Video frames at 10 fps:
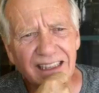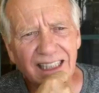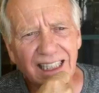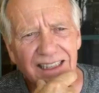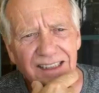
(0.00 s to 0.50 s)
and
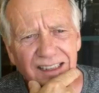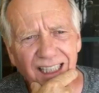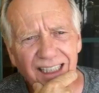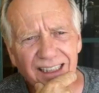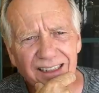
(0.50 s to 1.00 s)
I
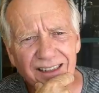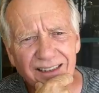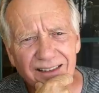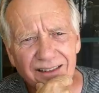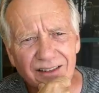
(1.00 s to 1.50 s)
decided
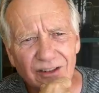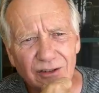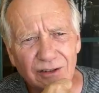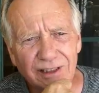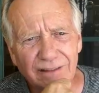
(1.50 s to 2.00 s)

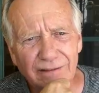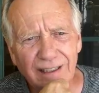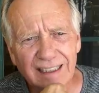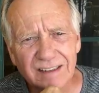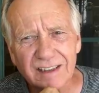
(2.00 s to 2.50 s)
to
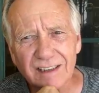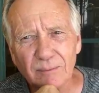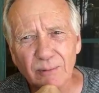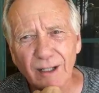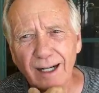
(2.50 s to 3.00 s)
invest in a
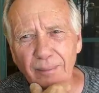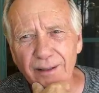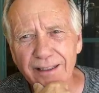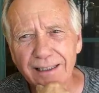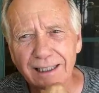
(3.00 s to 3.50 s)

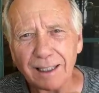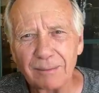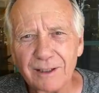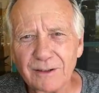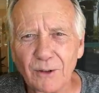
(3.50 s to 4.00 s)
property a
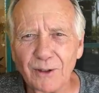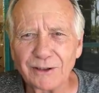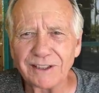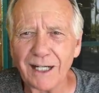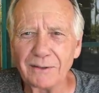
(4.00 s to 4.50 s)
couple of
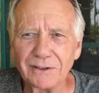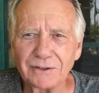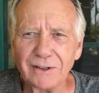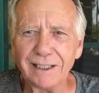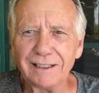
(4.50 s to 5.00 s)
doors down the
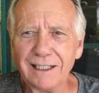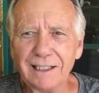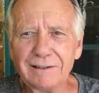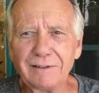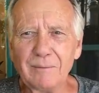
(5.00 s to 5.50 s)
street
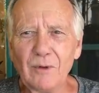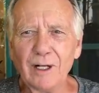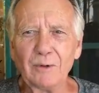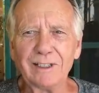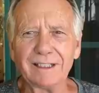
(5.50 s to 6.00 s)
from
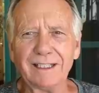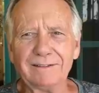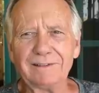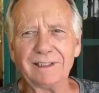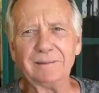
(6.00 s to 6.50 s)
where we
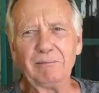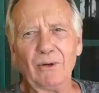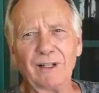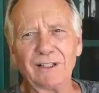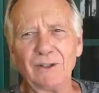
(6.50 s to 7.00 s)
lived in
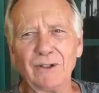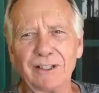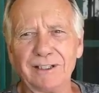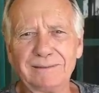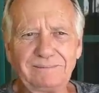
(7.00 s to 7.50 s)
Portland, Oregon.